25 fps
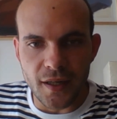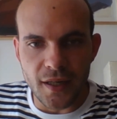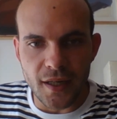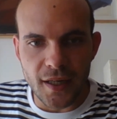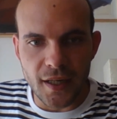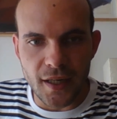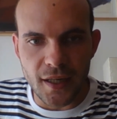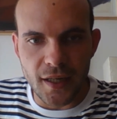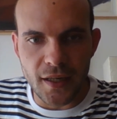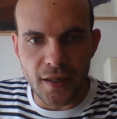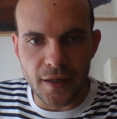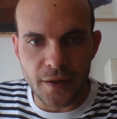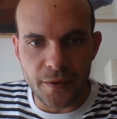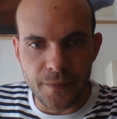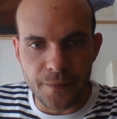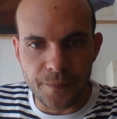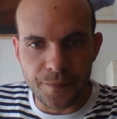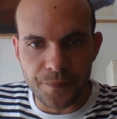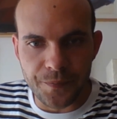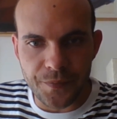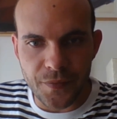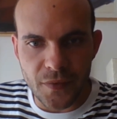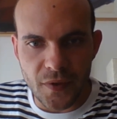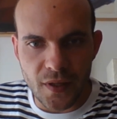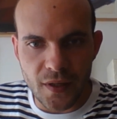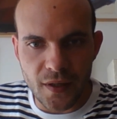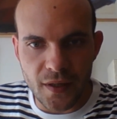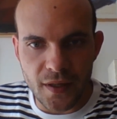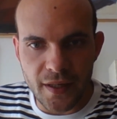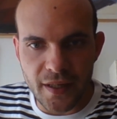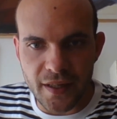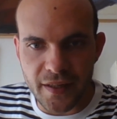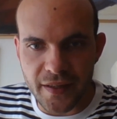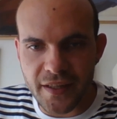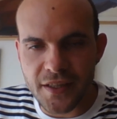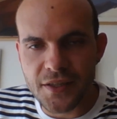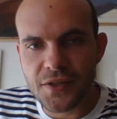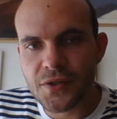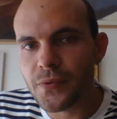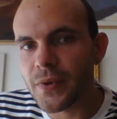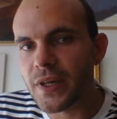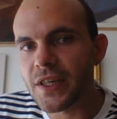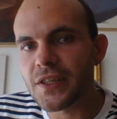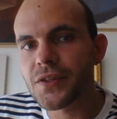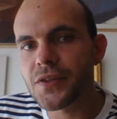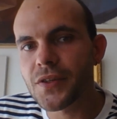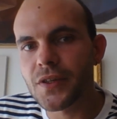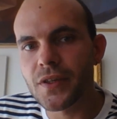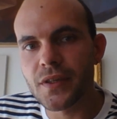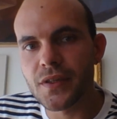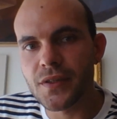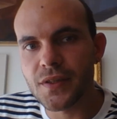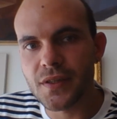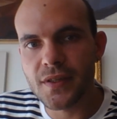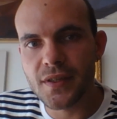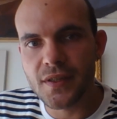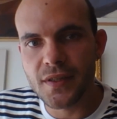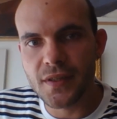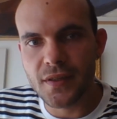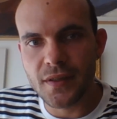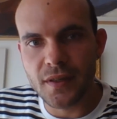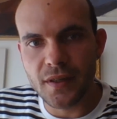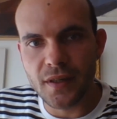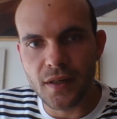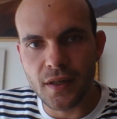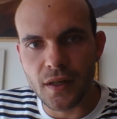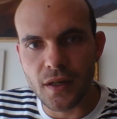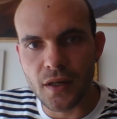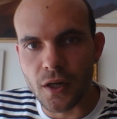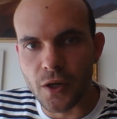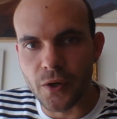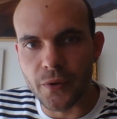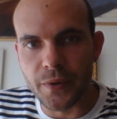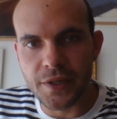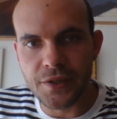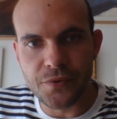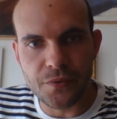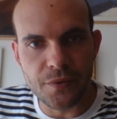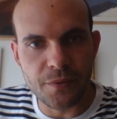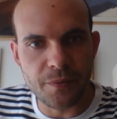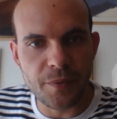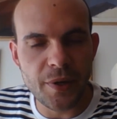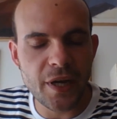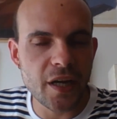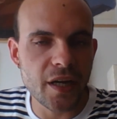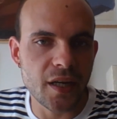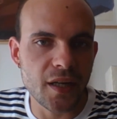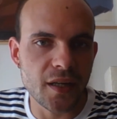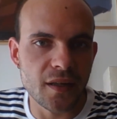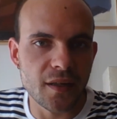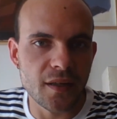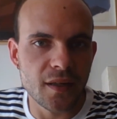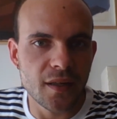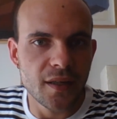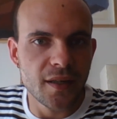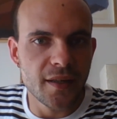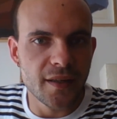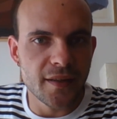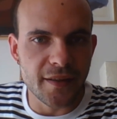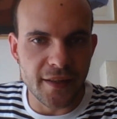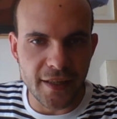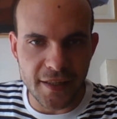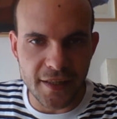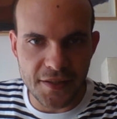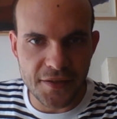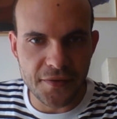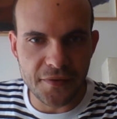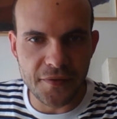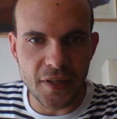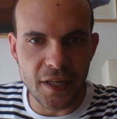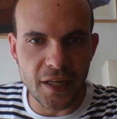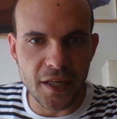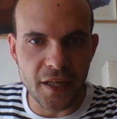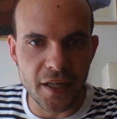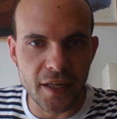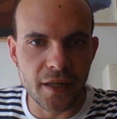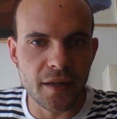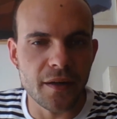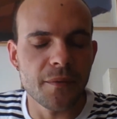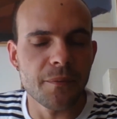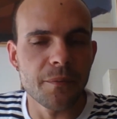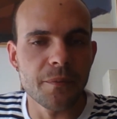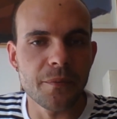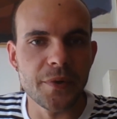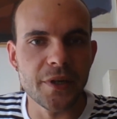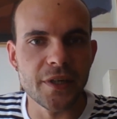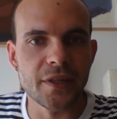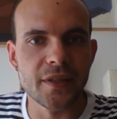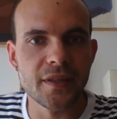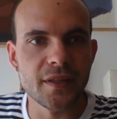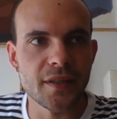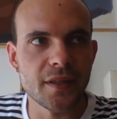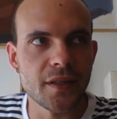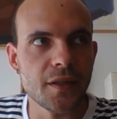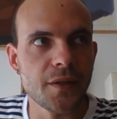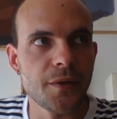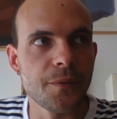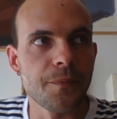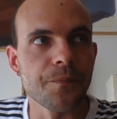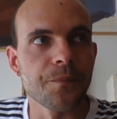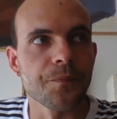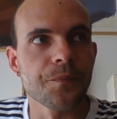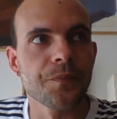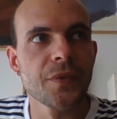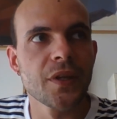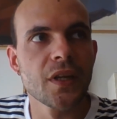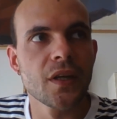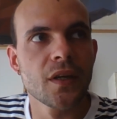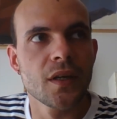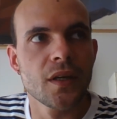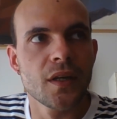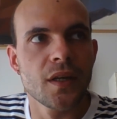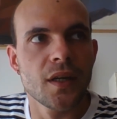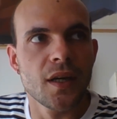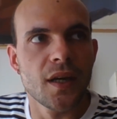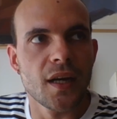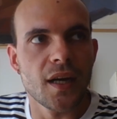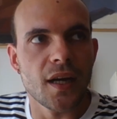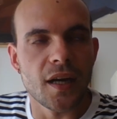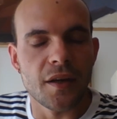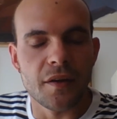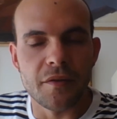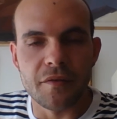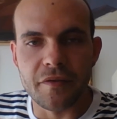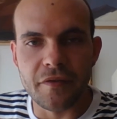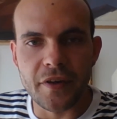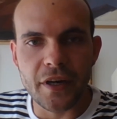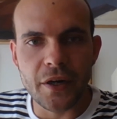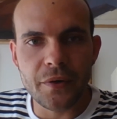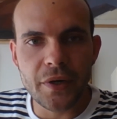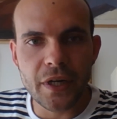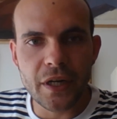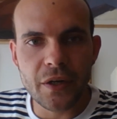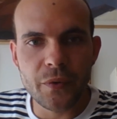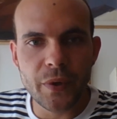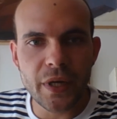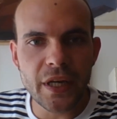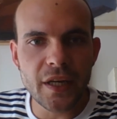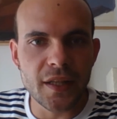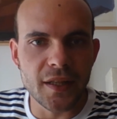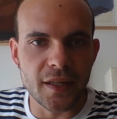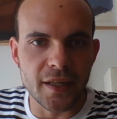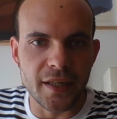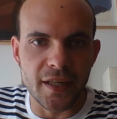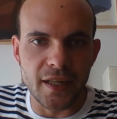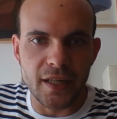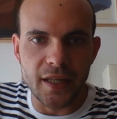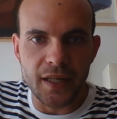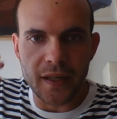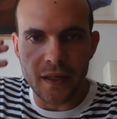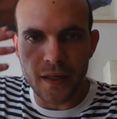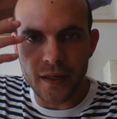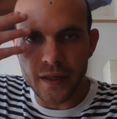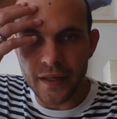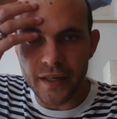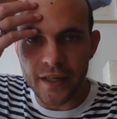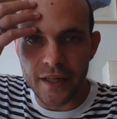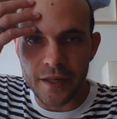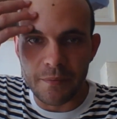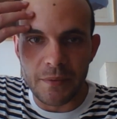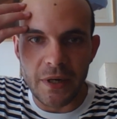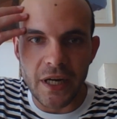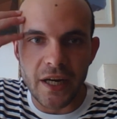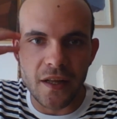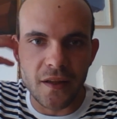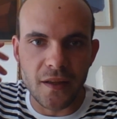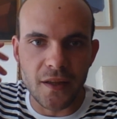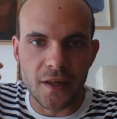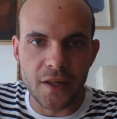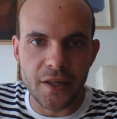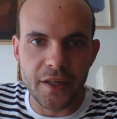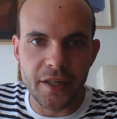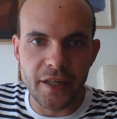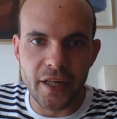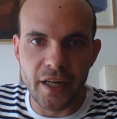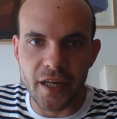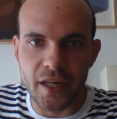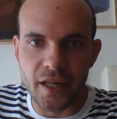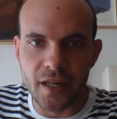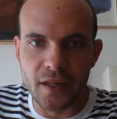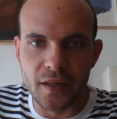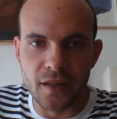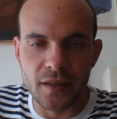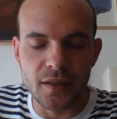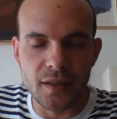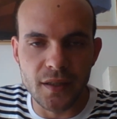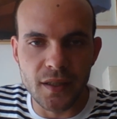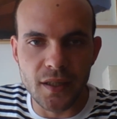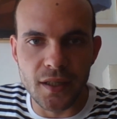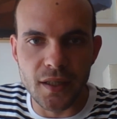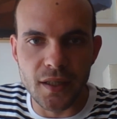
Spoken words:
Um, and these questions always remain. That's fine. But very quickly in my learning